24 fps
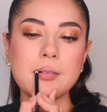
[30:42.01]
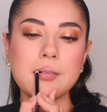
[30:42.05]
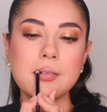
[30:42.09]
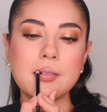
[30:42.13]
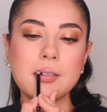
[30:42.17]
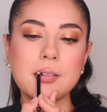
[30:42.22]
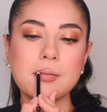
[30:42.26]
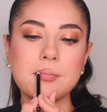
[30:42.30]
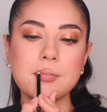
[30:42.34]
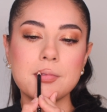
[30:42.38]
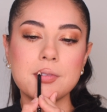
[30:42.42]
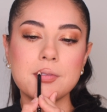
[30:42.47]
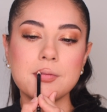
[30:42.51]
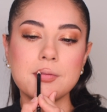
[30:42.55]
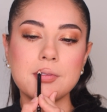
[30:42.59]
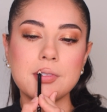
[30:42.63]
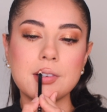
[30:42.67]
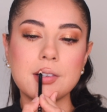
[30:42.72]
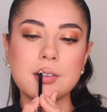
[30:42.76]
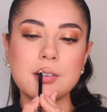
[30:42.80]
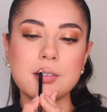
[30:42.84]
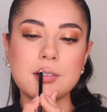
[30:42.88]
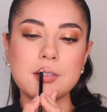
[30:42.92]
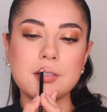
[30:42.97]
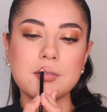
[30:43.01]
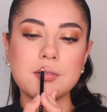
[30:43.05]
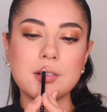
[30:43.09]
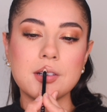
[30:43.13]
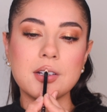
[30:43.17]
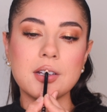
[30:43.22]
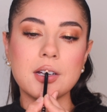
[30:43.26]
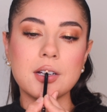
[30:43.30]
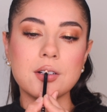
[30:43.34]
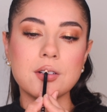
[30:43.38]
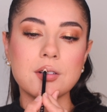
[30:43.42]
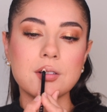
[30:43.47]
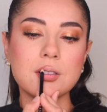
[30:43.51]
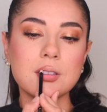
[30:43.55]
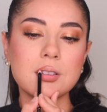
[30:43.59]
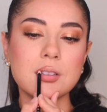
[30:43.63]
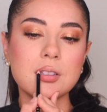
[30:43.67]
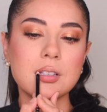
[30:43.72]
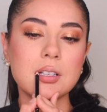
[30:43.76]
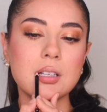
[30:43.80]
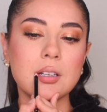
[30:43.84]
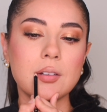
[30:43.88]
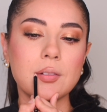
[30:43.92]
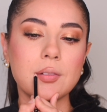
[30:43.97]
I'll move down into my natural
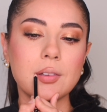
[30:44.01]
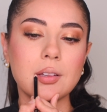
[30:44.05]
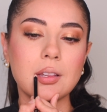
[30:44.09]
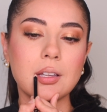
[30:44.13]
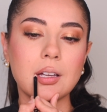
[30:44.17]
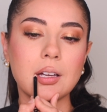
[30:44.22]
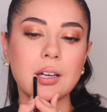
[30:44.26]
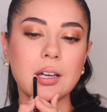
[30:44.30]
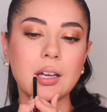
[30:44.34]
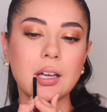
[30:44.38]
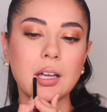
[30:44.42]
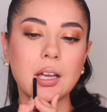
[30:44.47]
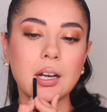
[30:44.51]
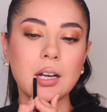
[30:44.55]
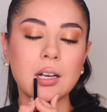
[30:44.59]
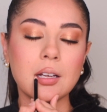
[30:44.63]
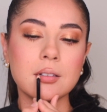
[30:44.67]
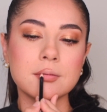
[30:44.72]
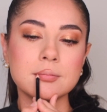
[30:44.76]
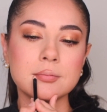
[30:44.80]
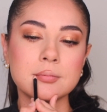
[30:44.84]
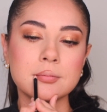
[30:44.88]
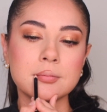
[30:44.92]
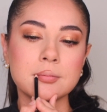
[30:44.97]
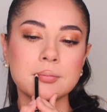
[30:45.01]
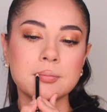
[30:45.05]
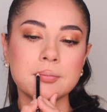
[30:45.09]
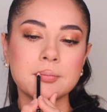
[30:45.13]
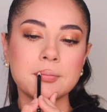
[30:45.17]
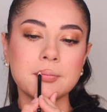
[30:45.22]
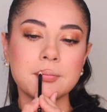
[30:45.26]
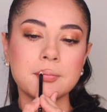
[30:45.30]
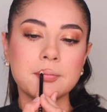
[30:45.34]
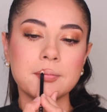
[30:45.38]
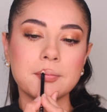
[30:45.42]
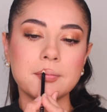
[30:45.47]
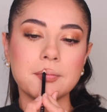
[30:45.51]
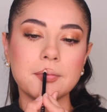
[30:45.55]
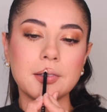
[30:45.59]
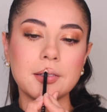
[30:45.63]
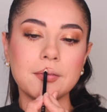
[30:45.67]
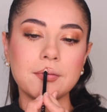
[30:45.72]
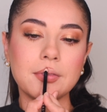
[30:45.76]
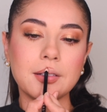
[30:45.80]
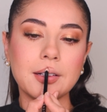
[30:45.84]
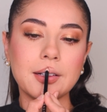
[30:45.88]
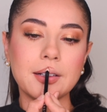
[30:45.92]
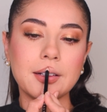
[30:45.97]
lip line
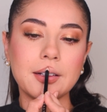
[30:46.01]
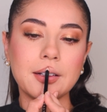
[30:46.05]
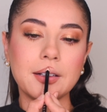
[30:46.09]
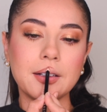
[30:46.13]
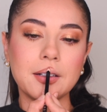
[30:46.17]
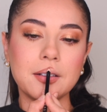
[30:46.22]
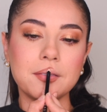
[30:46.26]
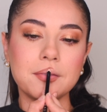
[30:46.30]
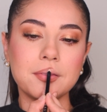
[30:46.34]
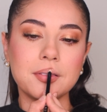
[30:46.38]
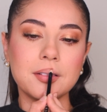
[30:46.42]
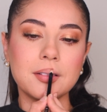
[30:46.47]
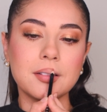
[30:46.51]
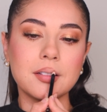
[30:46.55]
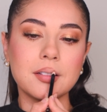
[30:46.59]
and back up.